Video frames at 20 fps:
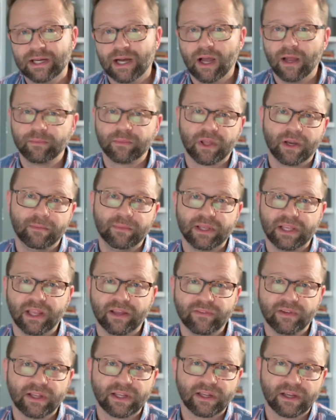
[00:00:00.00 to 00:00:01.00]
I'm going to be
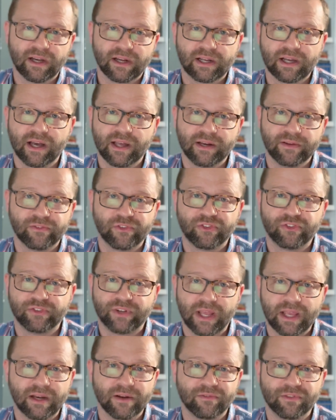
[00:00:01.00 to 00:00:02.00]
giving a kind of
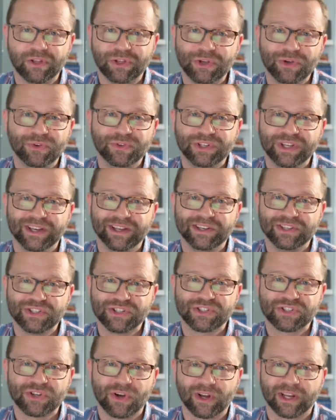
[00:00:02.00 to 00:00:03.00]
state of the union,
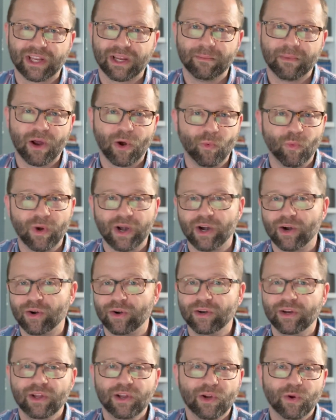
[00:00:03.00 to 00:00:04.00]
just talking about
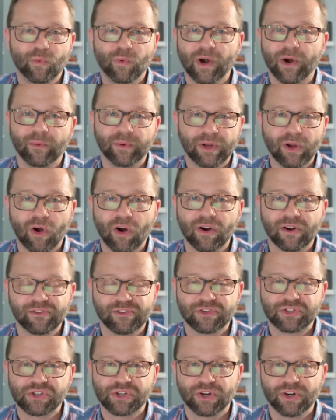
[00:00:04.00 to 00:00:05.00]
where we are
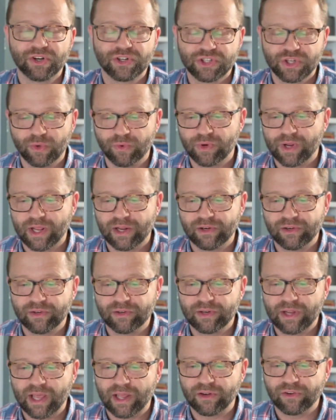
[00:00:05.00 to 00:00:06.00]
as a church
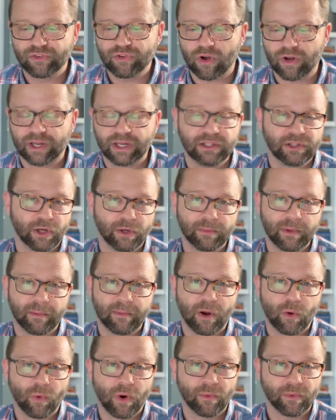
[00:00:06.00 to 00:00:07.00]
and talking a little bit
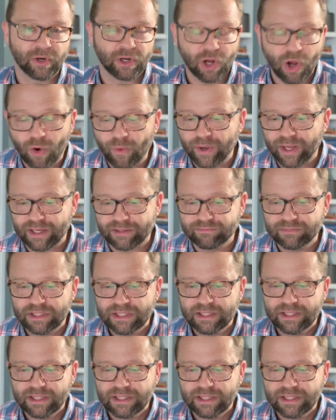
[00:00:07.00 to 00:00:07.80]
about where we're going.